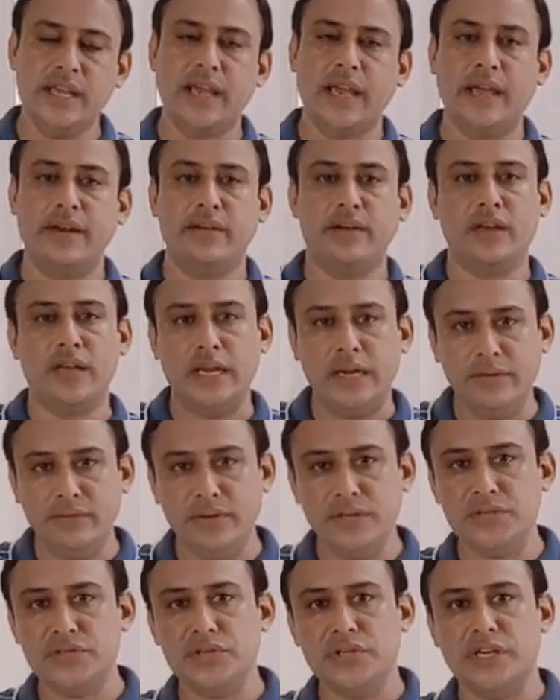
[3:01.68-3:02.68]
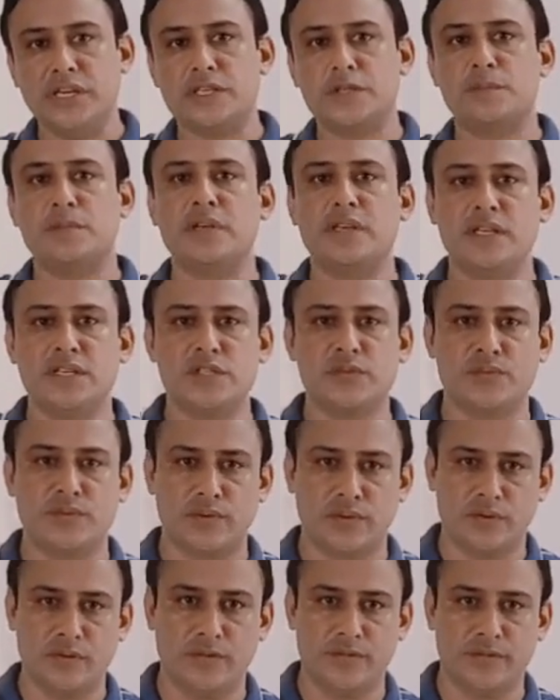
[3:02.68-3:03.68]
an enriching experience
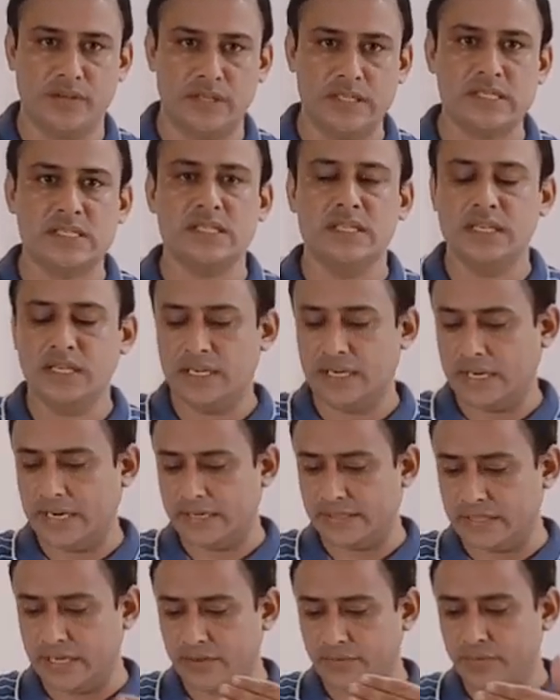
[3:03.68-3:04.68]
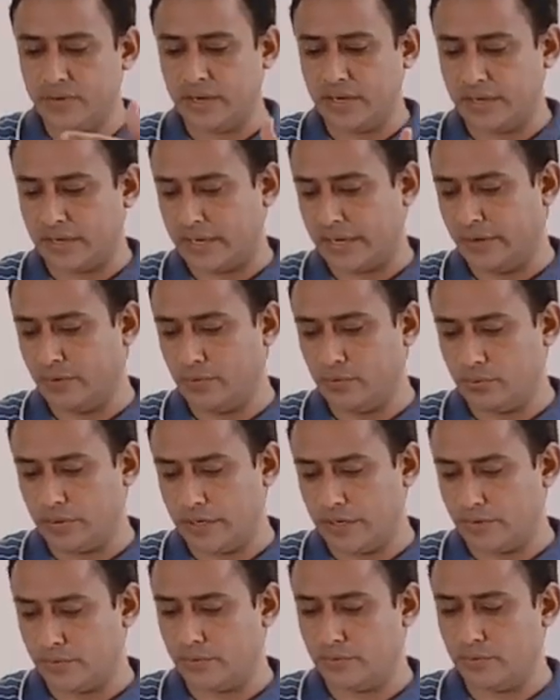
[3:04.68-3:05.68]
for all of us and that we are trying to
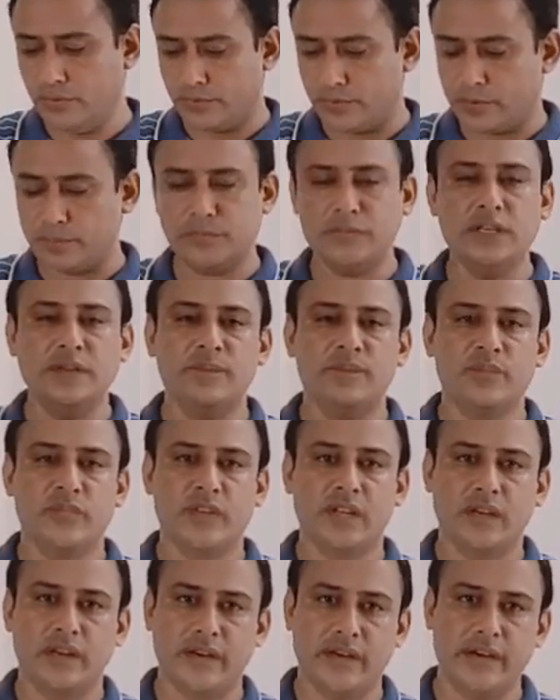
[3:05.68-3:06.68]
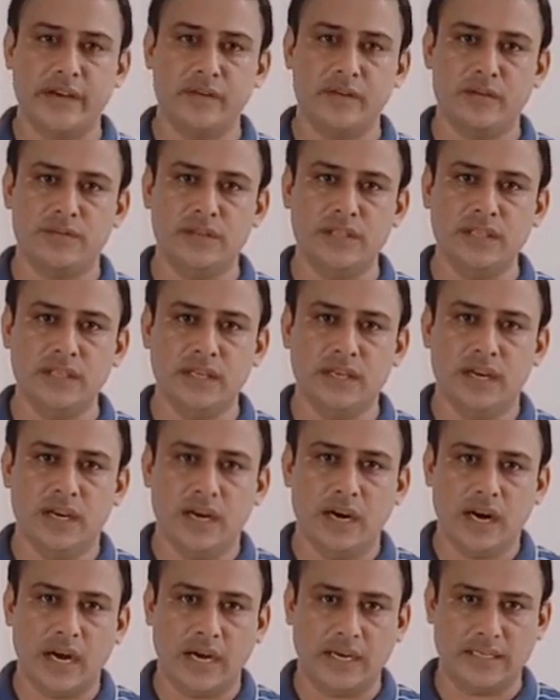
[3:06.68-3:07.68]
get to know from the reading of the
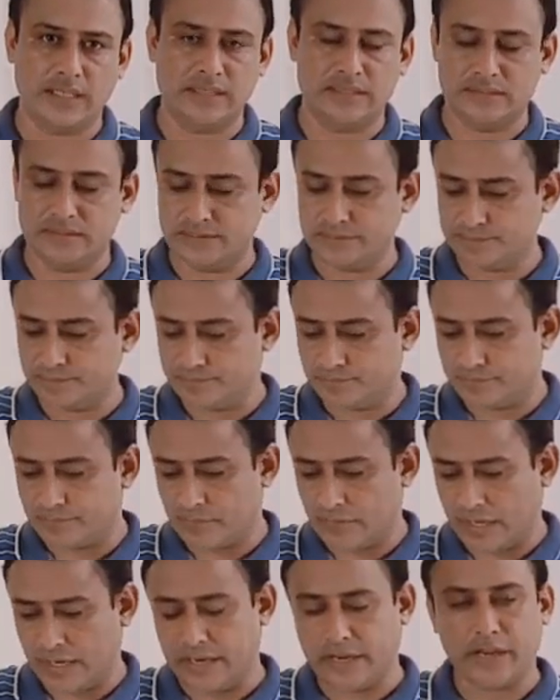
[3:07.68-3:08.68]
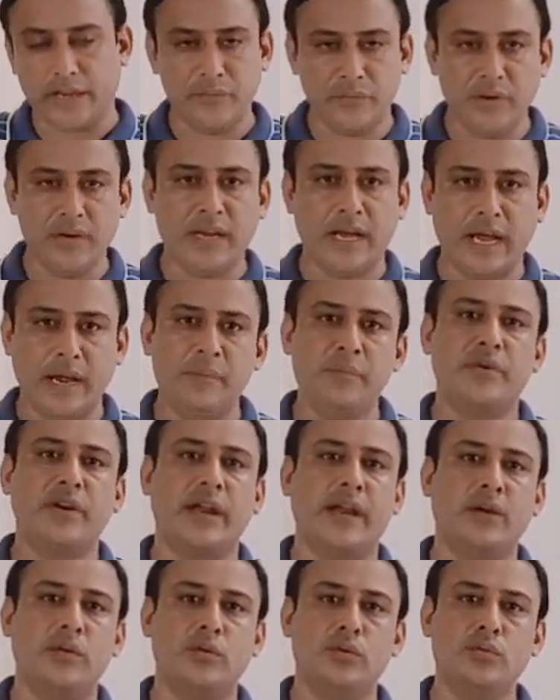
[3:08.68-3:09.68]
article. And even I am
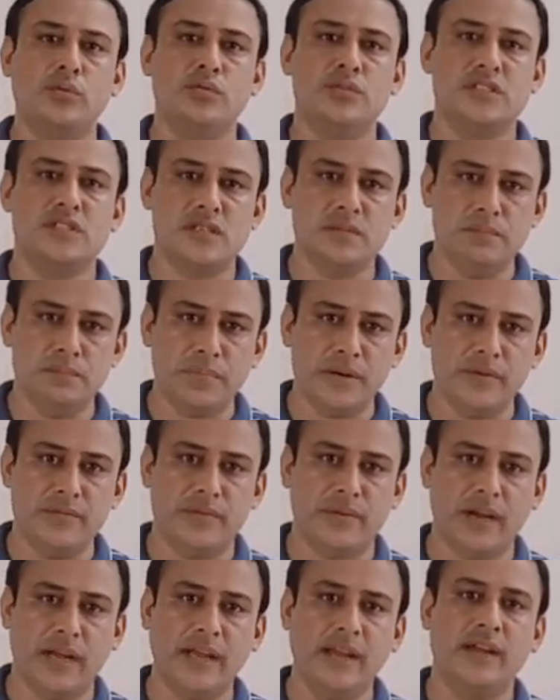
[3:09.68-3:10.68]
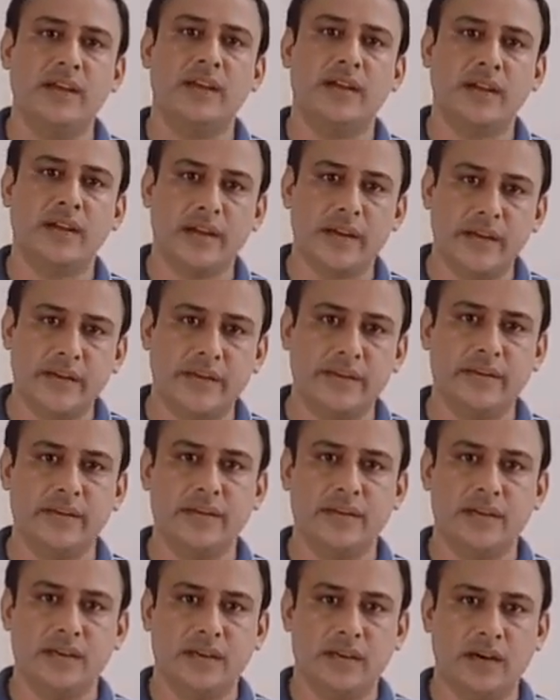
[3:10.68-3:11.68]
trying to simplify it
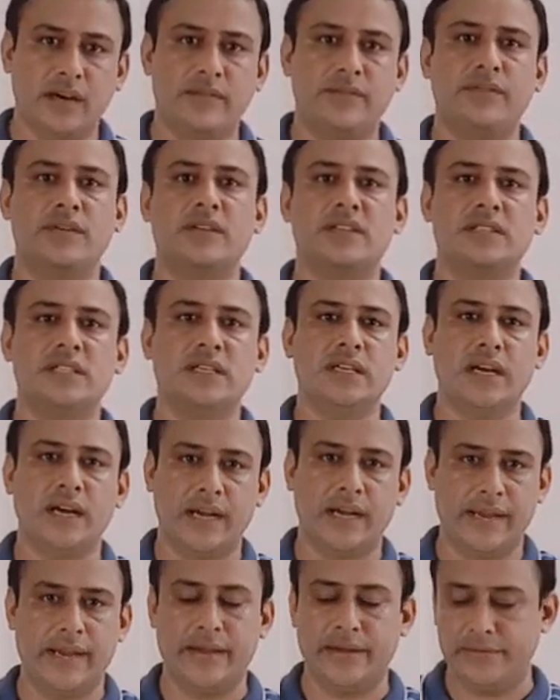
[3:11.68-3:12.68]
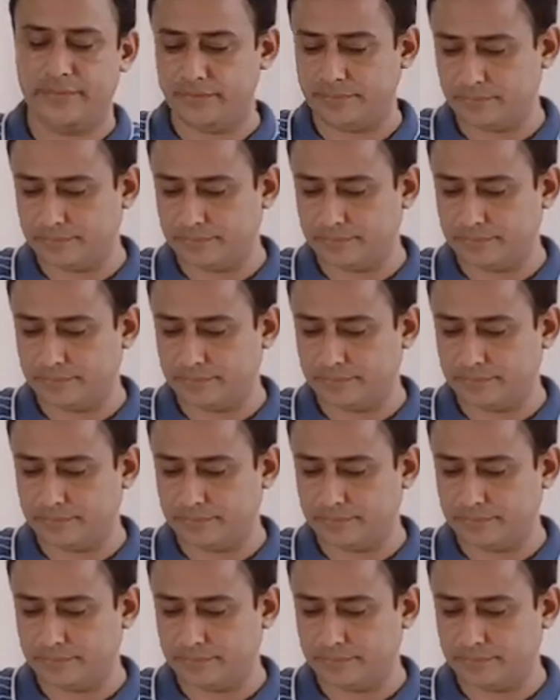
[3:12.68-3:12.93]
uh, further ahead.